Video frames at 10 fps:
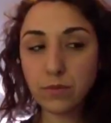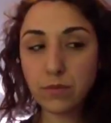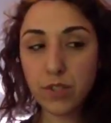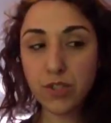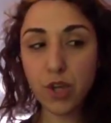
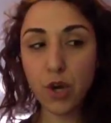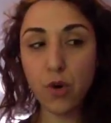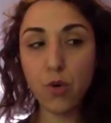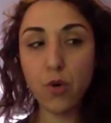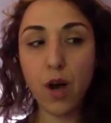
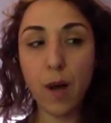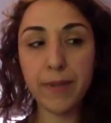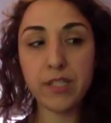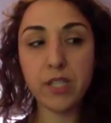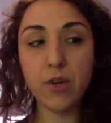So up
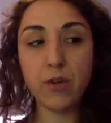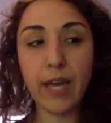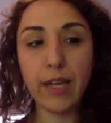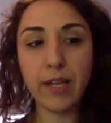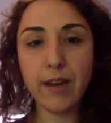until
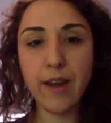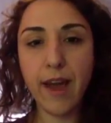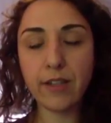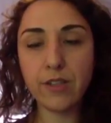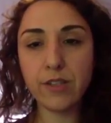like
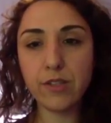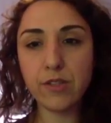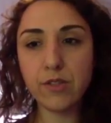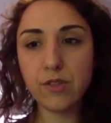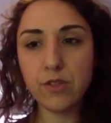
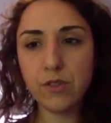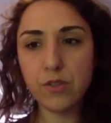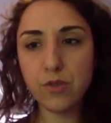next